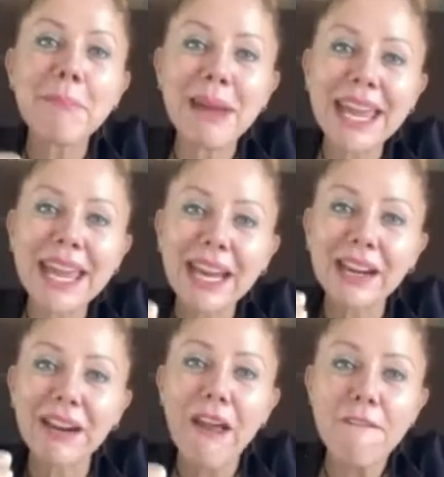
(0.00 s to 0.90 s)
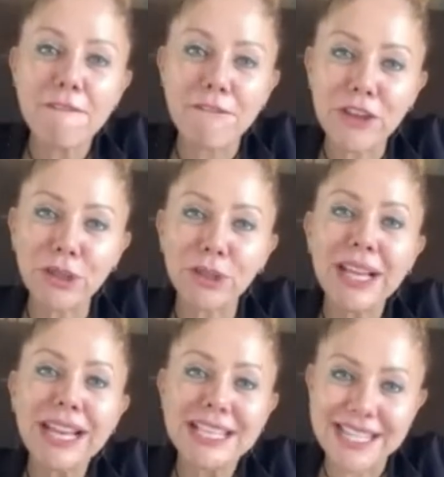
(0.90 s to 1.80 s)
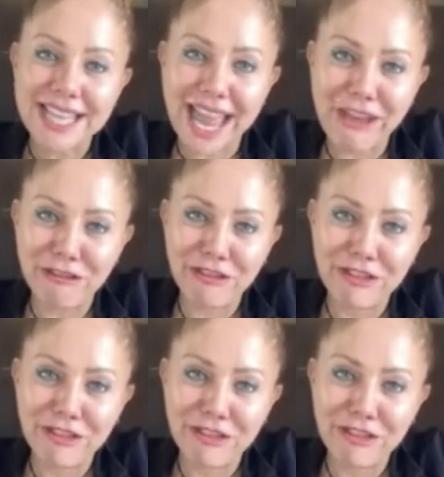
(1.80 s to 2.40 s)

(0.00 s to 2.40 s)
make her feel safe.